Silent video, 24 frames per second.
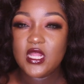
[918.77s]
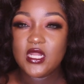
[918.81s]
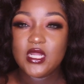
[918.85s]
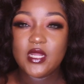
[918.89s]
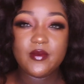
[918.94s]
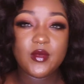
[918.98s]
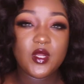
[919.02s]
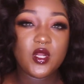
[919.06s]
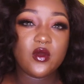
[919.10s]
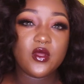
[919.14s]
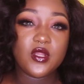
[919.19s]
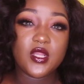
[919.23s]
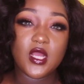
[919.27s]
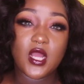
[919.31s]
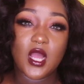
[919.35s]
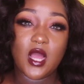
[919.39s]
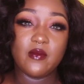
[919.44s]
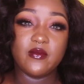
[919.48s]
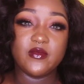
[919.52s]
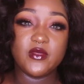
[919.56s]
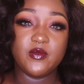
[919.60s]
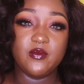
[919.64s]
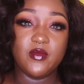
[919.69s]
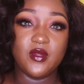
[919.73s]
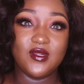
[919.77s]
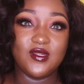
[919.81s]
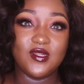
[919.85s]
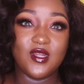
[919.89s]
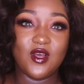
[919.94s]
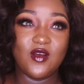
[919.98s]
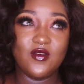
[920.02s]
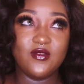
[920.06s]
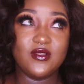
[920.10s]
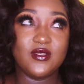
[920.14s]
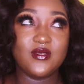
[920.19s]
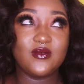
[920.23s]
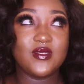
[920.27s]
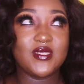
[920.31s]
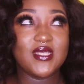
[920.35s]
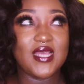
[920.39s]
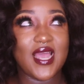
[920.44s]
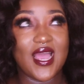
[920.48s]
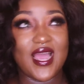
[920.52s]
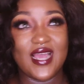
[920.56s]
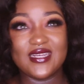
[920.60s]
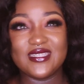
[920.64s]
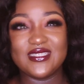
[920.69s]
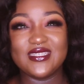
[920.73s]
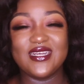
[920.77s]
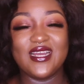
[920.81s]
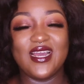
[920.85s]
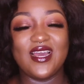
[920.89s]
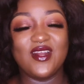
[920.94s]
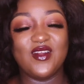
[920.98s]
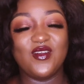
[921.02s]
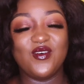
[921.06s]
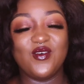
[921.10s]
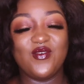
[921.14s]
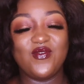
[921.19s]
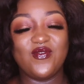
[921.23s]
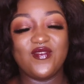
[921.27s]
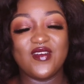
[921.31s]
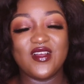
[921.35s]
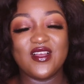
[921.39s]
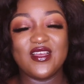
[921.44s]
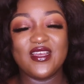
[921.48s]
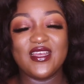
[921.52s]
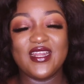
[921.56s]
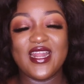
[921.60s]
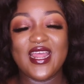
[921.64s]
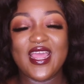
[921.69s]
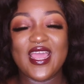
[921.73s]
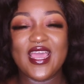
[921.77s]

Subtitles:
let me know in the comments below. This was actually kind of fun.